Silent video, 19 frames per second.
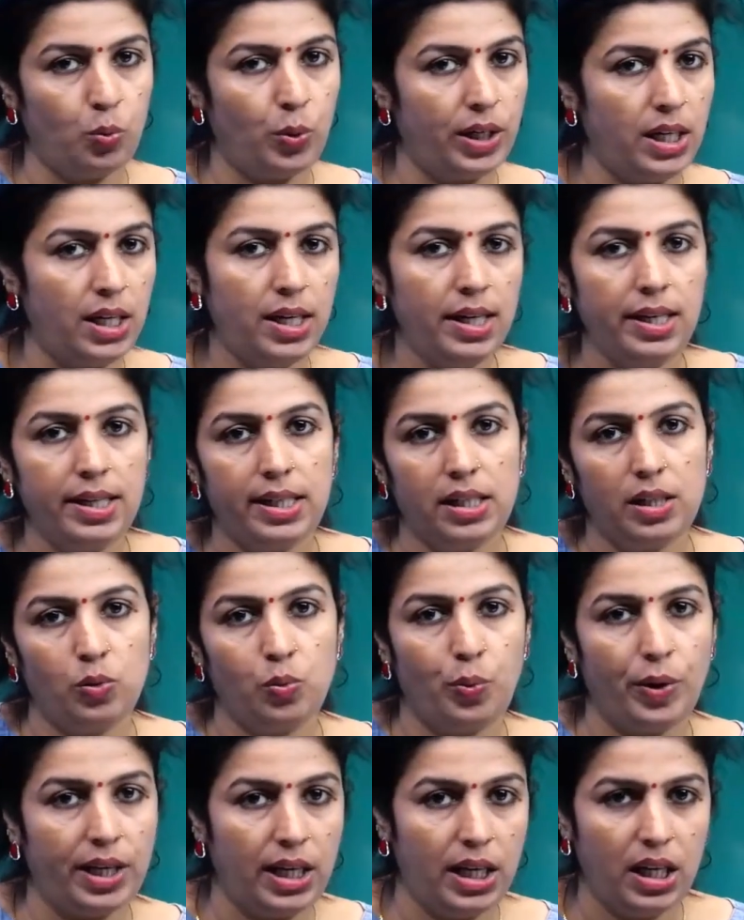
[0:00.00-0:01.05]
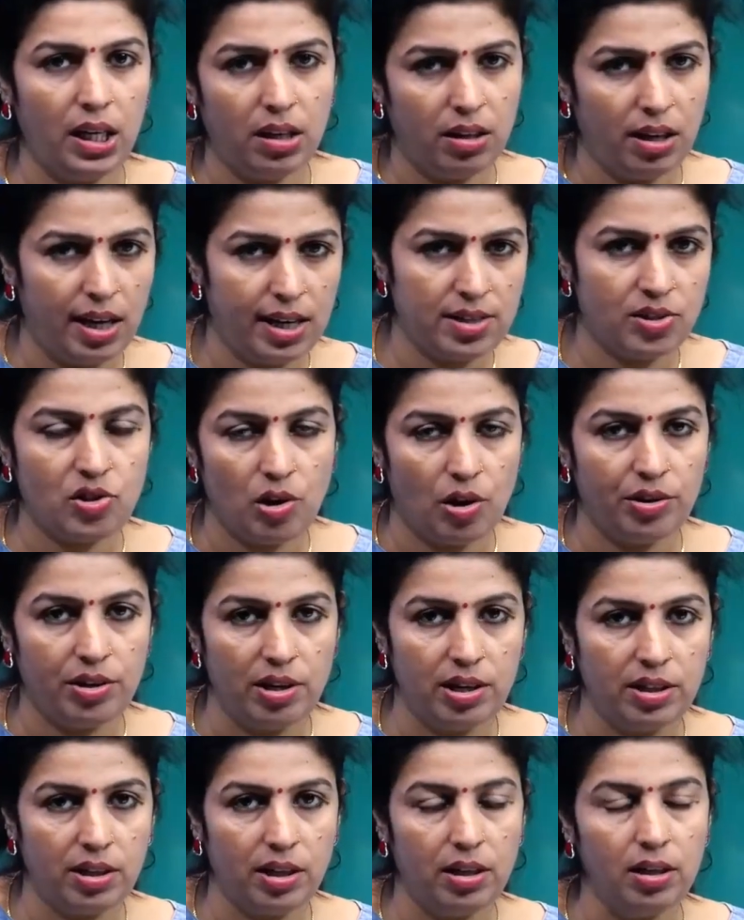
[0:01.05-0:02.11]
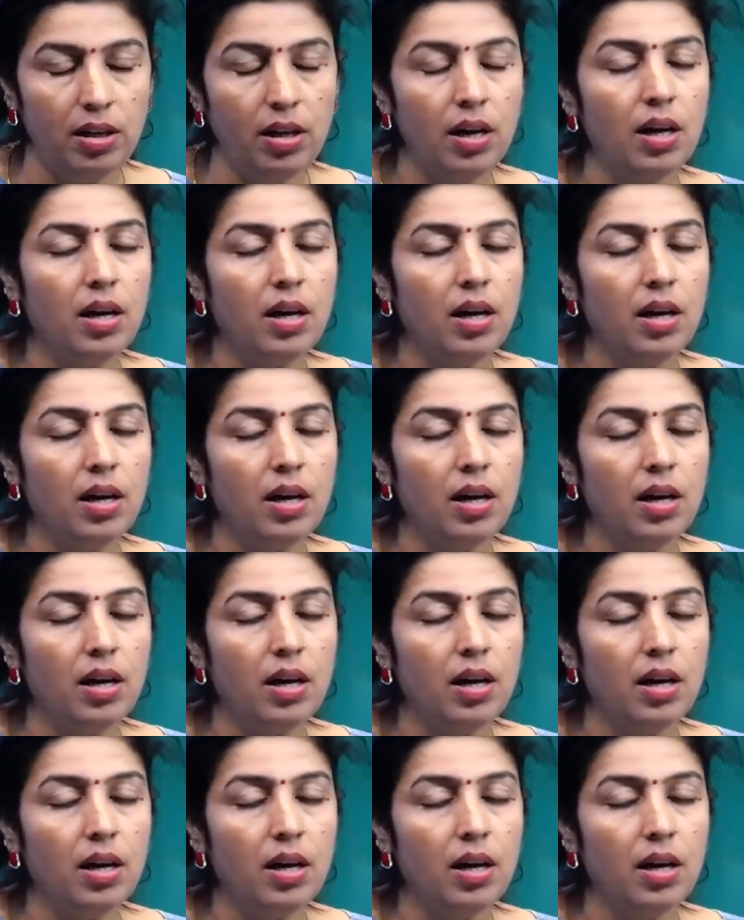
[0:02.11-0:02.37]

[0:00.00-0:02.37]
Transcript: very lean, very extraordinarily thin,